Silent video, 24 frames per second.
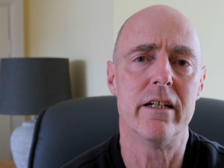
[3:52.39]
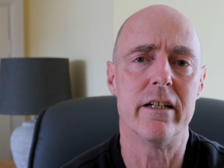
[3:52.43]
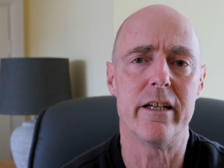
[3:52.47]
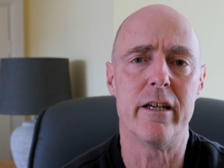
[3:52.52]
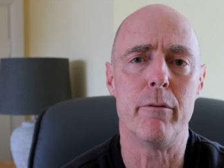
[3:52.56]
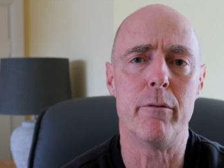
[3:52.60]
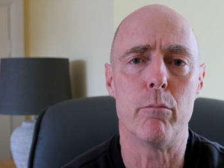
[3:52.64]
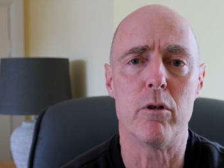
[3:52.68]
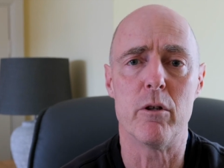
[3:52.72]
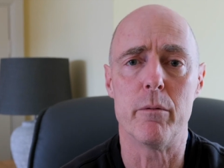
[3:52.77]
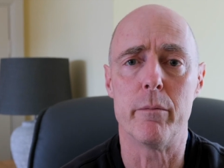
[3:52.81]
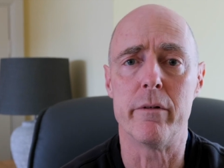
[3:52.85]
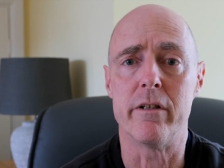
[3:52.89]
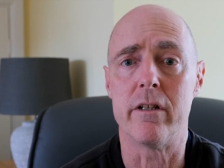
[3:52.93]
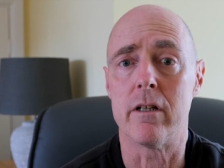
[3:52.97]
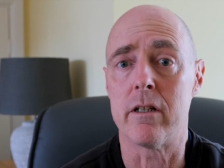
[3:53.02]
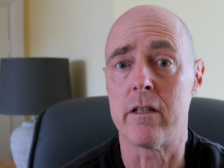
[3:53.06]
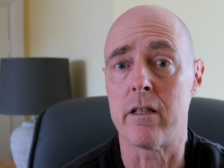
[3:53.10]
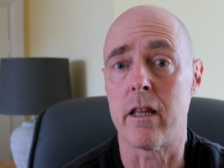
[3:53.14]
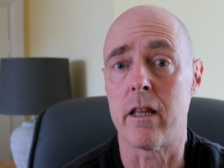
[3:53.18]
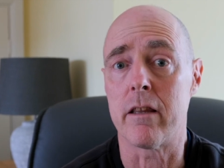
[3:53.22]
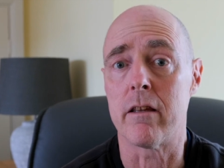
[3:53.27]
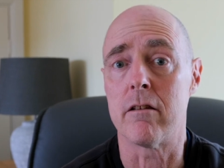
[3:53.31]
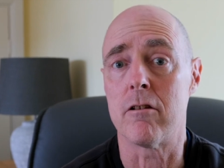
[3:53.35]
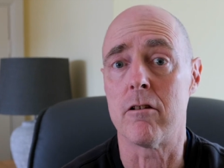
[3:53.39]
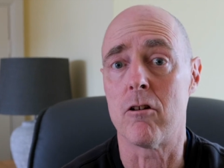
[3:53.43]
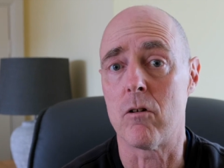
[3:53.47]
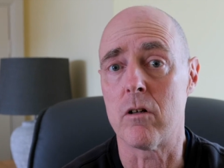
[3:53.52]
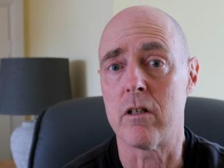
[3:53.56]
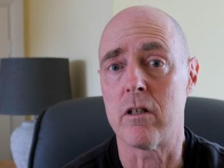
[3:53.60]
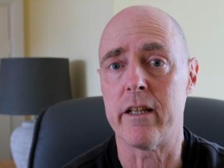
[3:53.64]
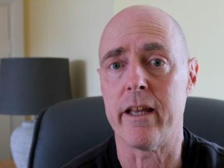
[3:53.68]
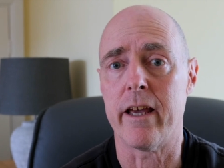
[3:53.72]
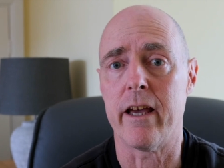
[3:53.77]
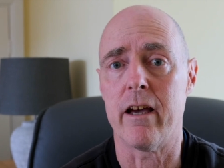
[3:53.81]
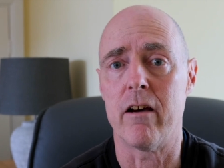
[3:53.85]
implement another
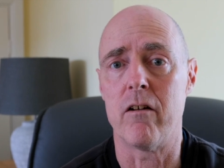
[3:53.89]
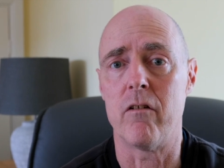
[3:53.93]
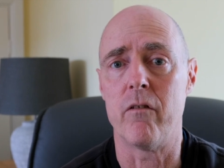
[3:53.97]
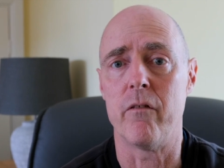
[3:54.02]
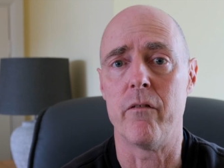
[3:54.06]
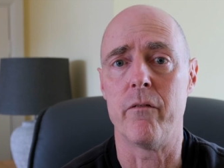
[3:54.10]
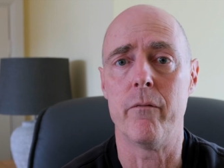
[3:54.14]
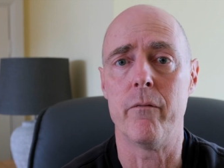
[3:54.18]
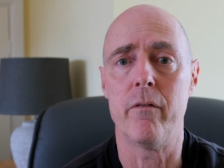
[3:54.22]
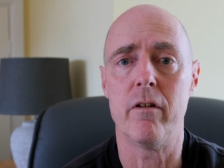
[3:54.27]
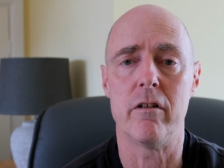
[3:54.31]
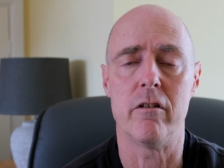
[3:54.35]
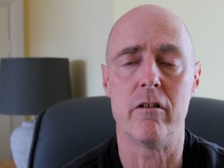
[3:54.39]
lockdown,